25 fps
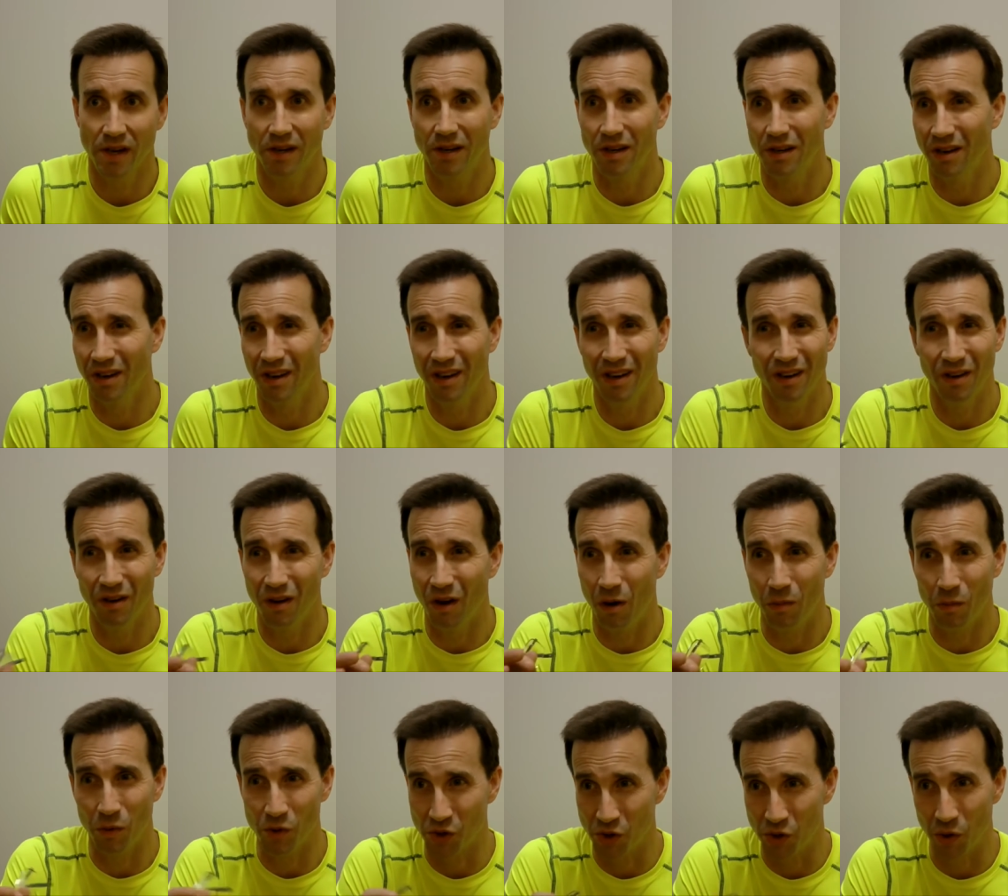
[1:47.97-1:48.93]
Second night,
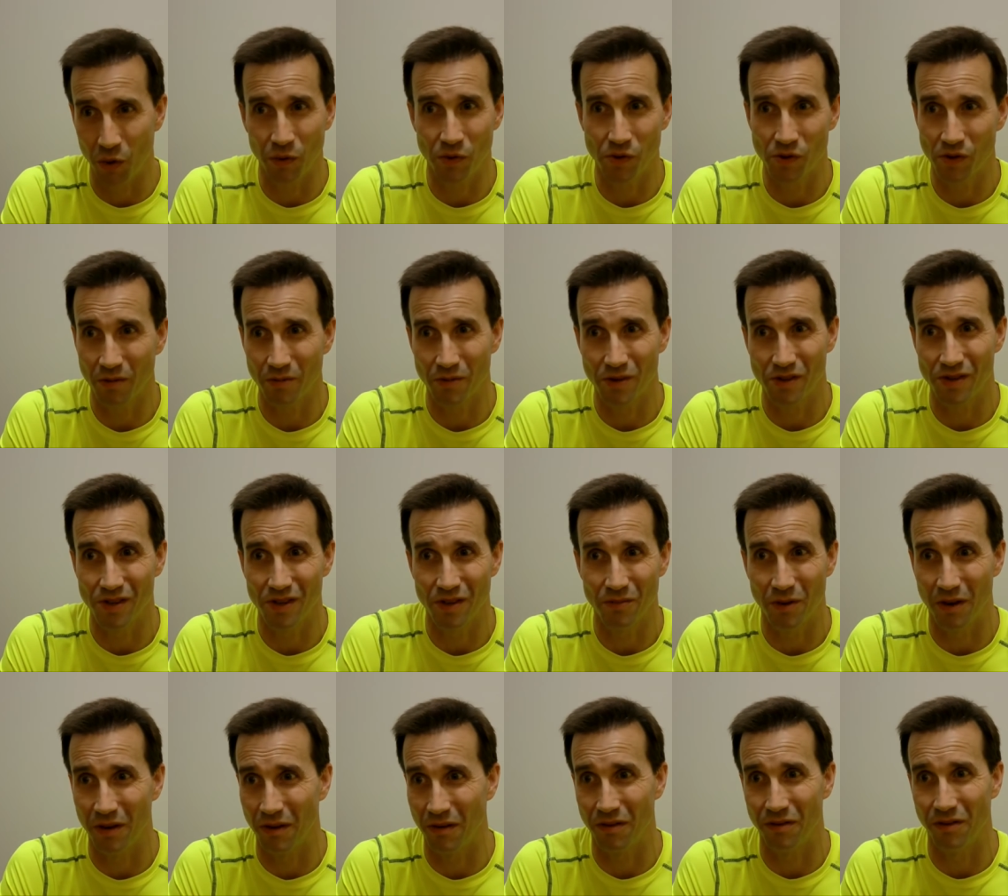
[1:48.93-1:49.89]
almost no disrupted
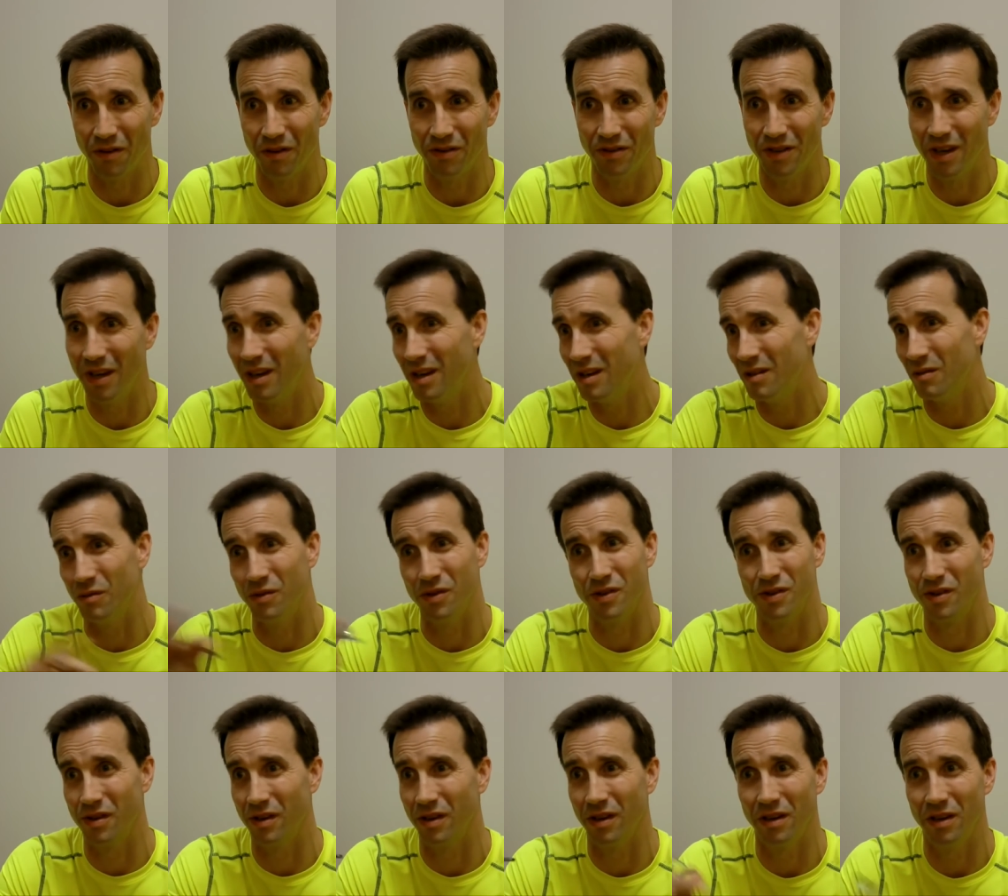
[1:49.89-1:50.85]
sleep. By the third day, it
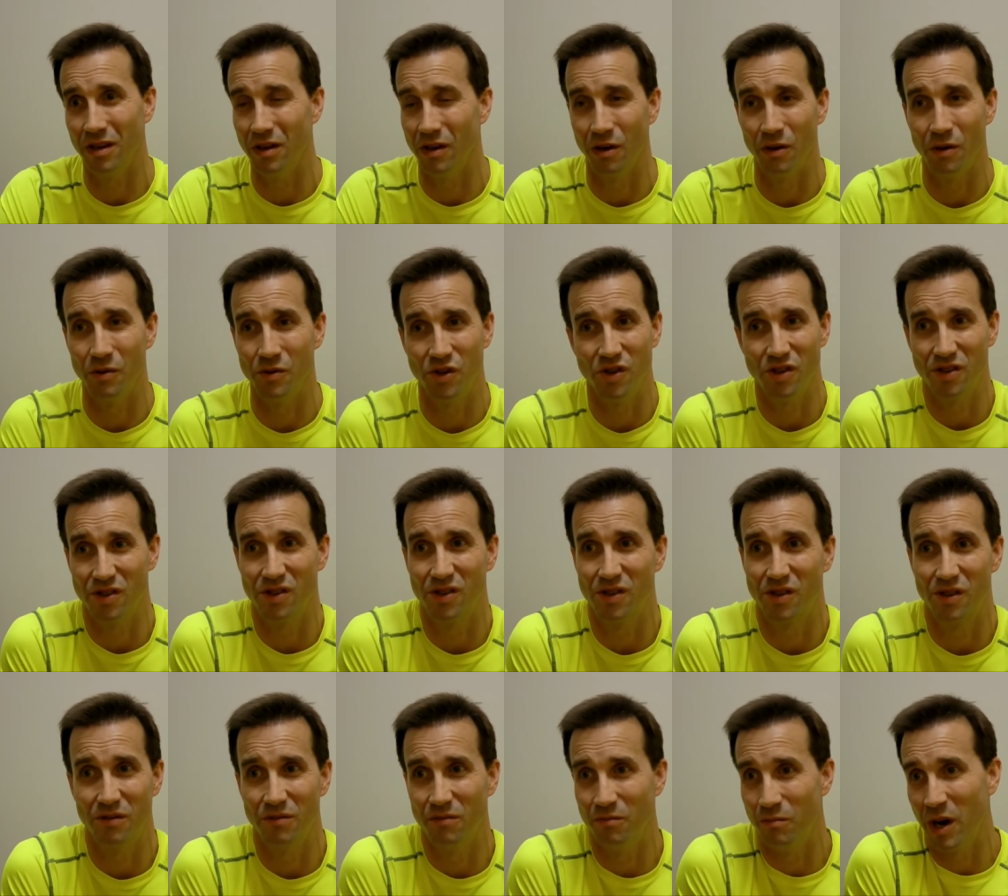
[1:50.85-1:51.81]
was like, it was
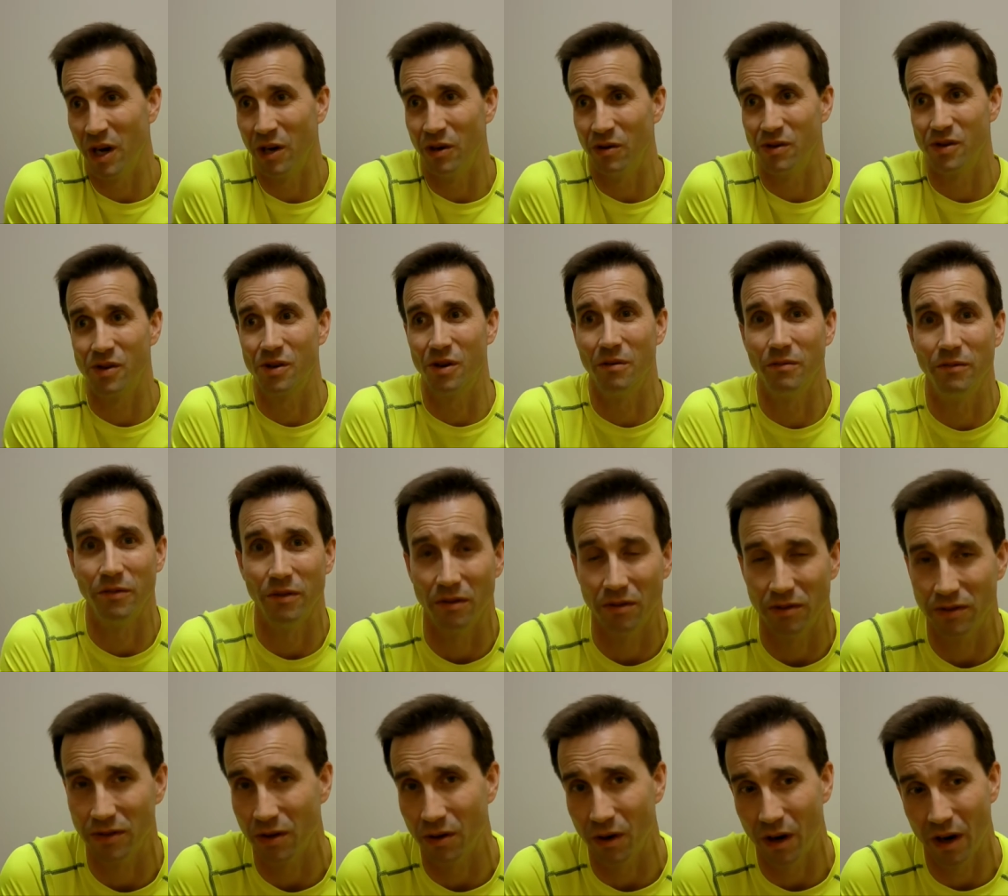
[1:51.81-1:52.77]
just minor
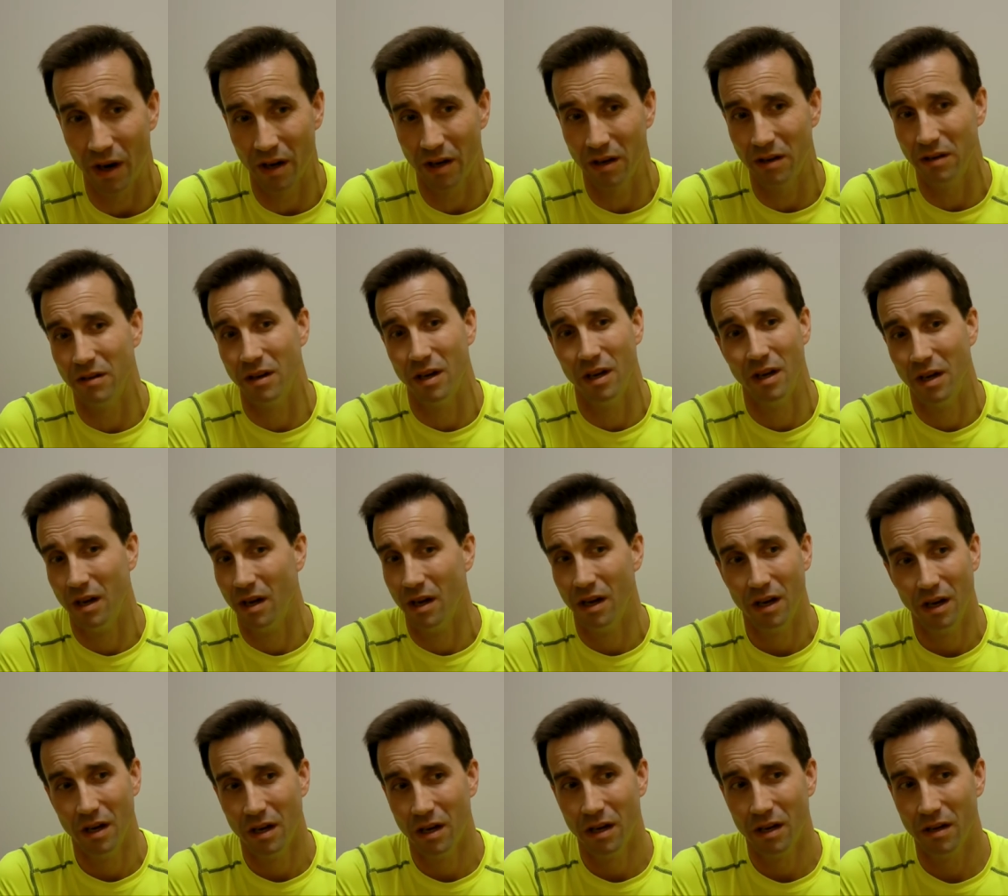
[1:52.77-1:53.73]
discomfort. So
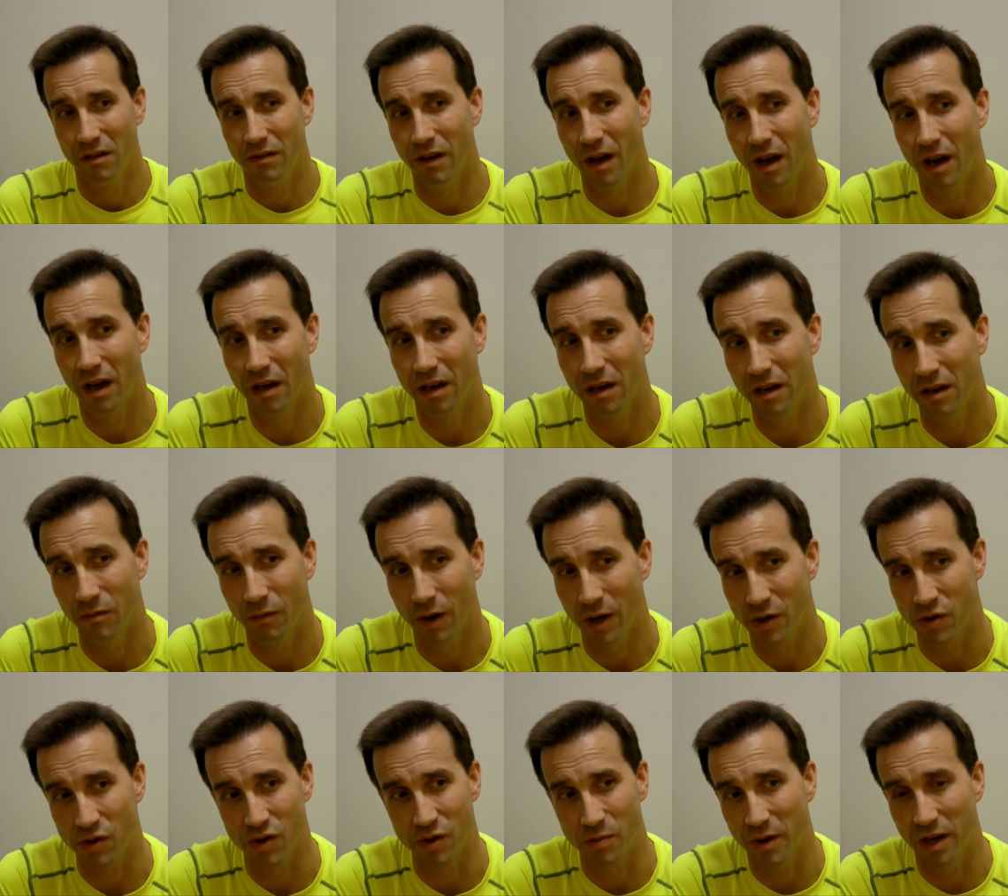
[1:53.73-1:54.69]
that in
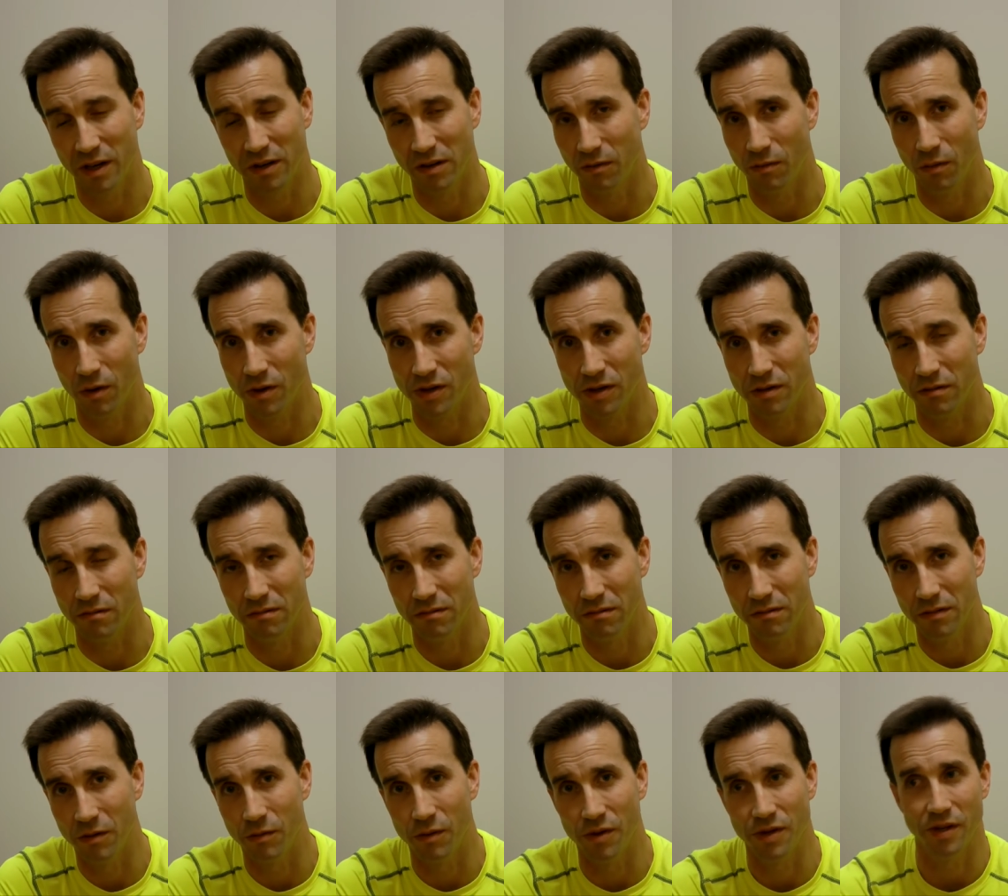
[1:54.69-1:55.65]
retrospect, it wasn't
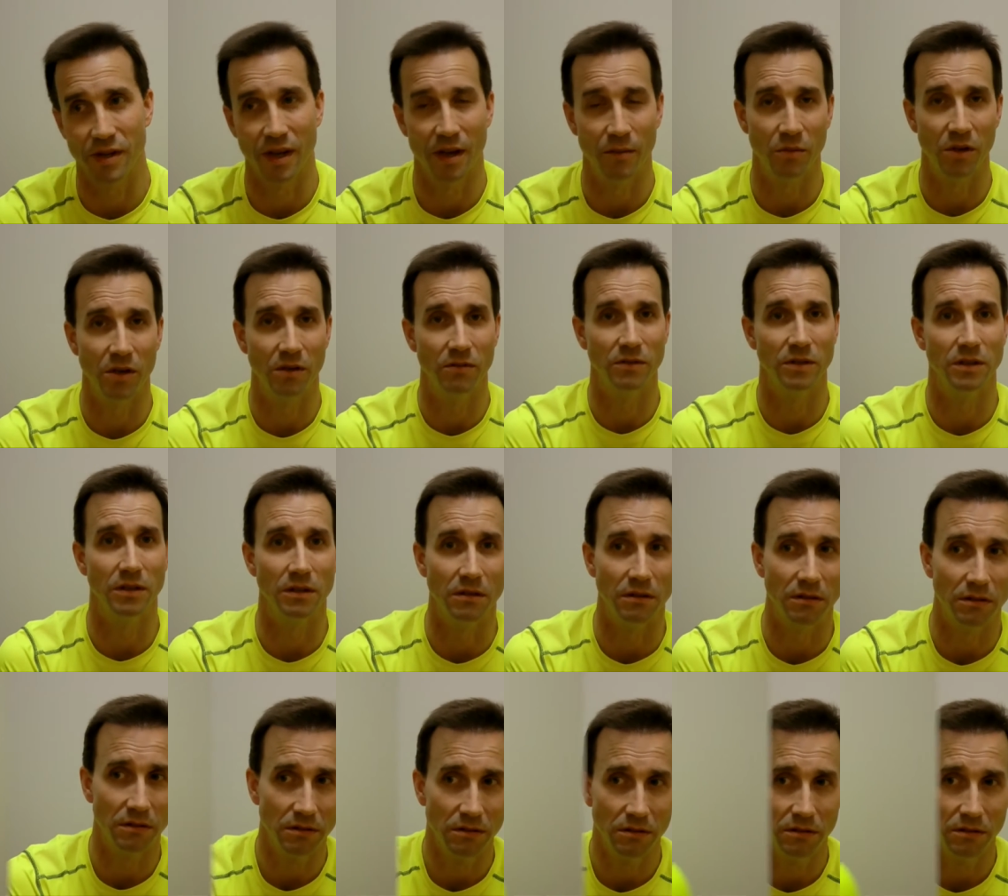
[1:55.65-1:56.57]
that big of a deal.